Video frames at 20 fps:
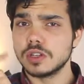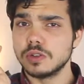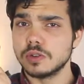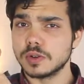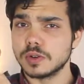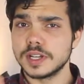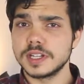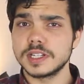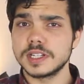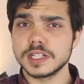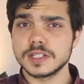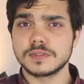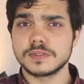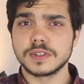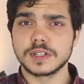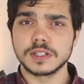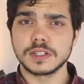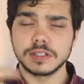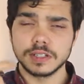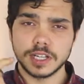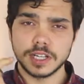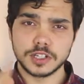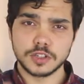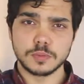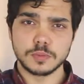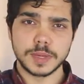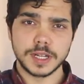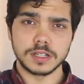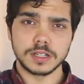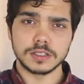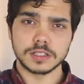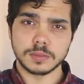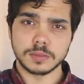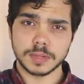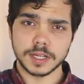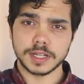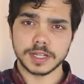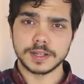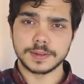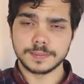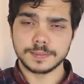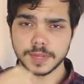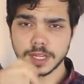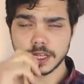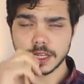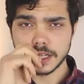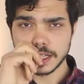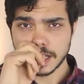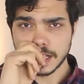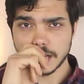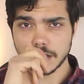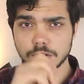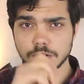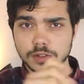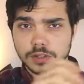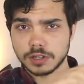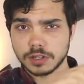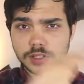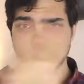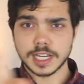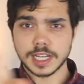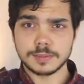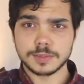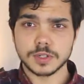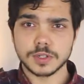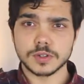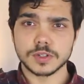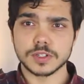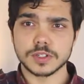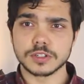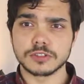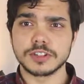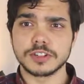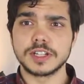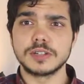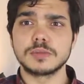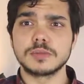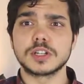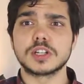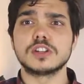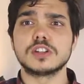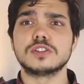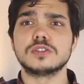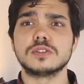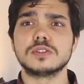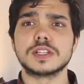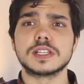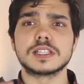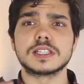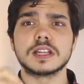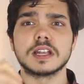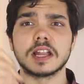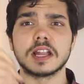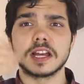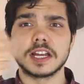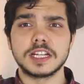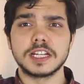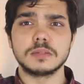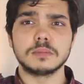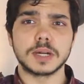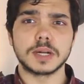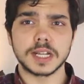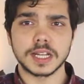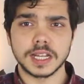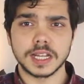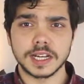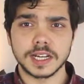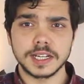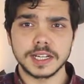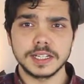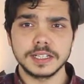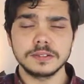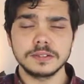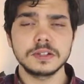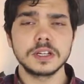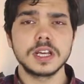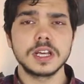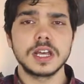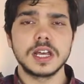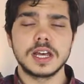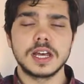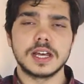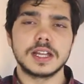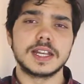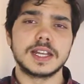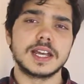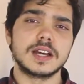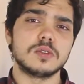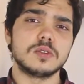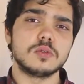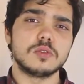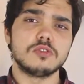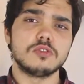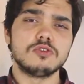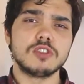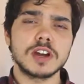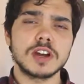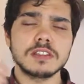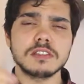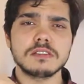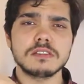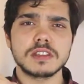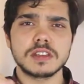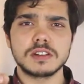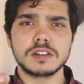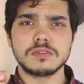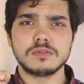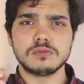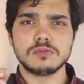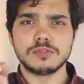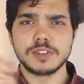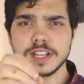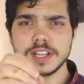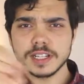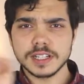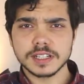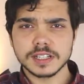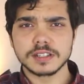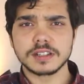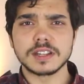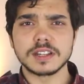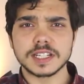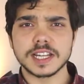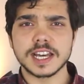your index finger and your middle to play it. Now the tabs are on screen. We're going to do this line by line. Now rather than reading the